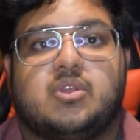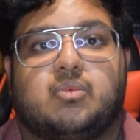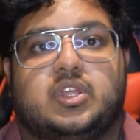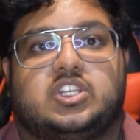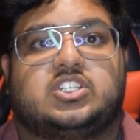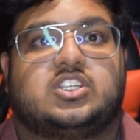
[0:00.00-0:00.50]

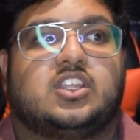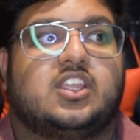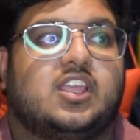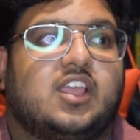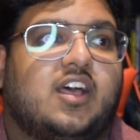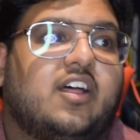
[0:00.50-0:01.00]
which
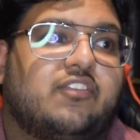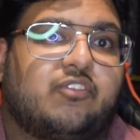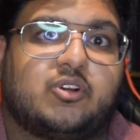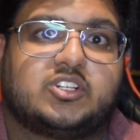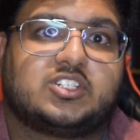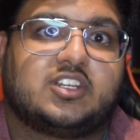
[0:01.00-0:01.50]

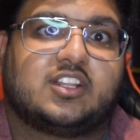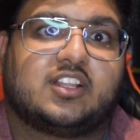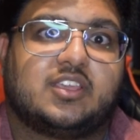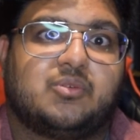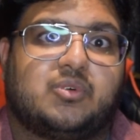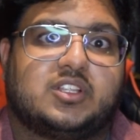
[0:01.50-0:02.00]

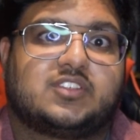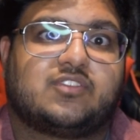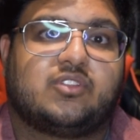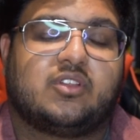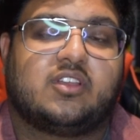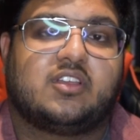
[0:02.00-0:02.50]
unfortunately, once
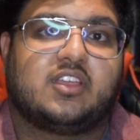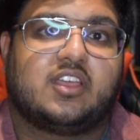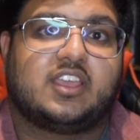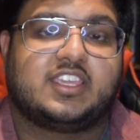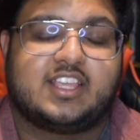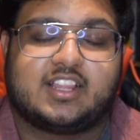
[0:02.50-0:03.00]

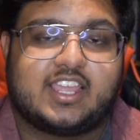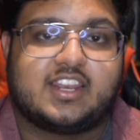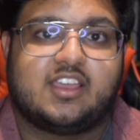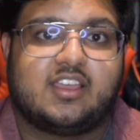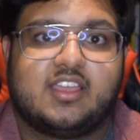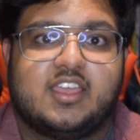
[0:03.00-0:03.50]

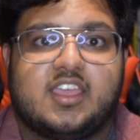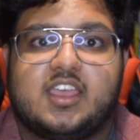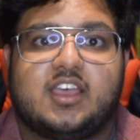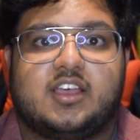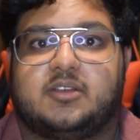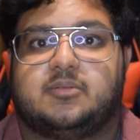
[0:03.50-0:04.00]
Yelena
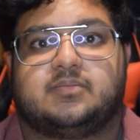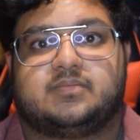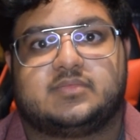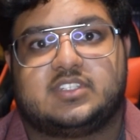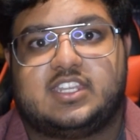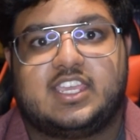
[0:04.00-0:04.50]

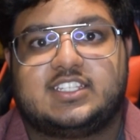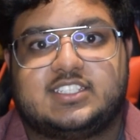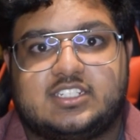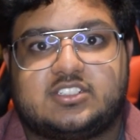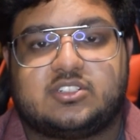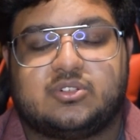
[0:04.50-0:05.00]
digs
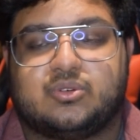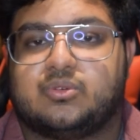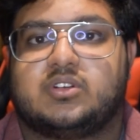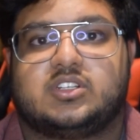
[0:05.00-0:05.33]
into,